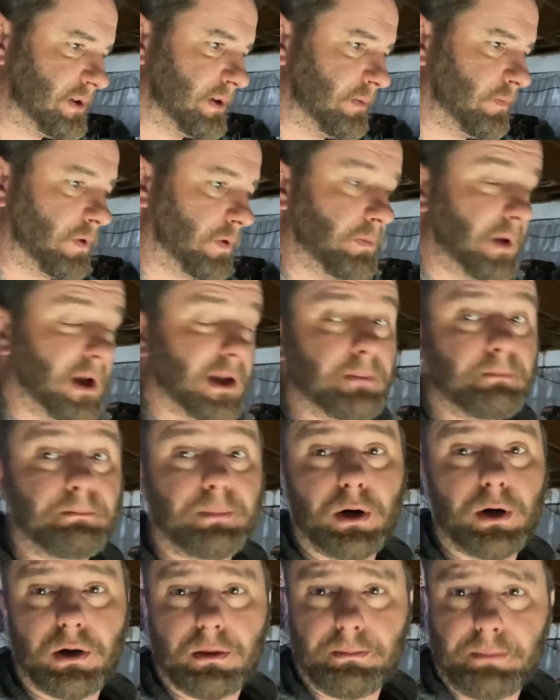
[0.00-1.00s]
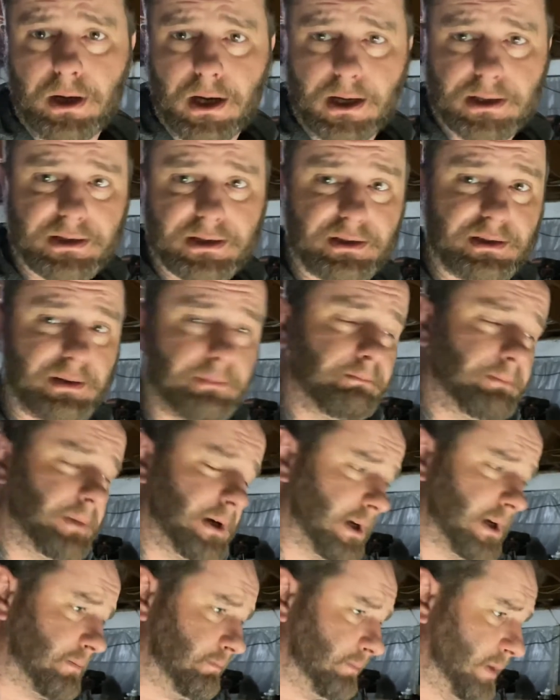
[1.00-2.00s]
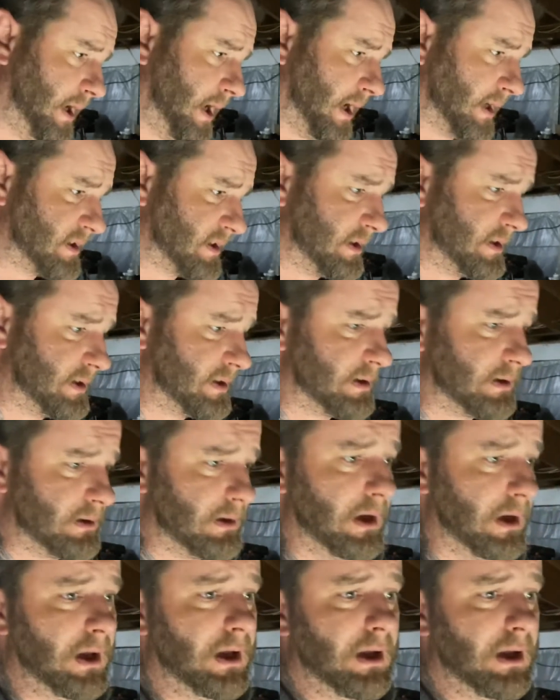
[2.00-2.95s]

and we're making bird boxes and bug boxes, and